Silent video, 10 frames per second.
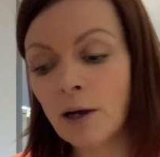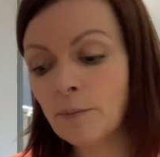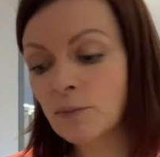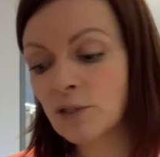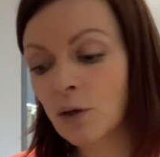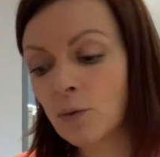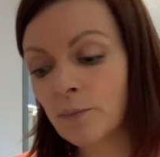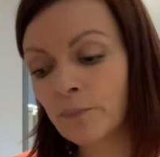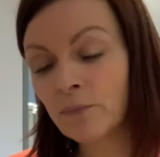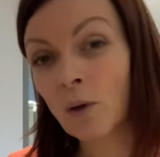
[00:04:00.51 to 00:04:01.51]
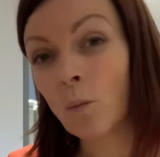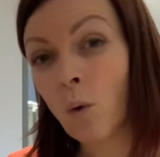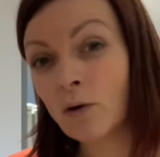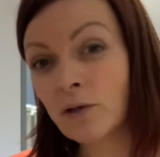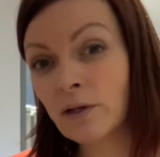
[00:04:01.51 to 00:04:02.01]
So
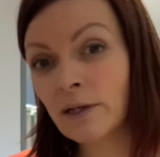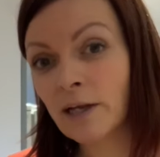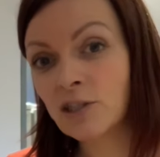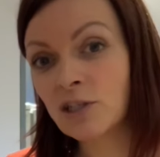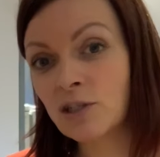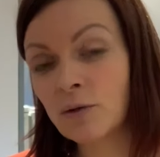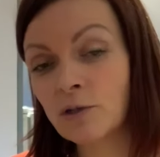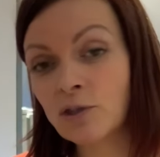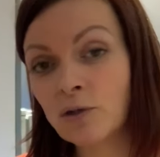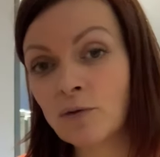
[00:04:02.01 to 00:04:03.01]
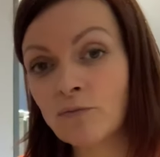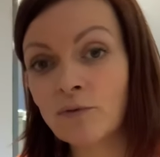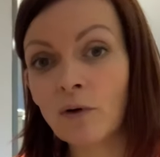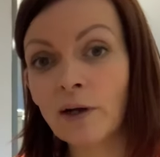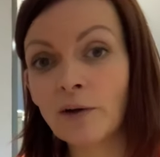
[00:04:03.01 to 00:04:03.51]
what you can actually do is you can
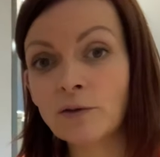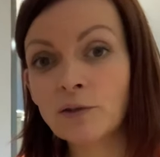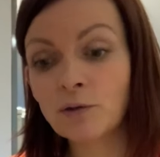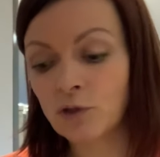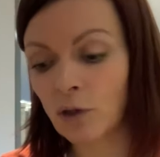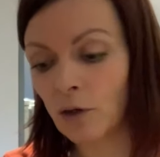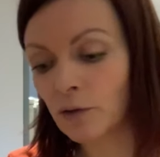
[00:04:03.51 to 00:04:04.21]
write on your jar,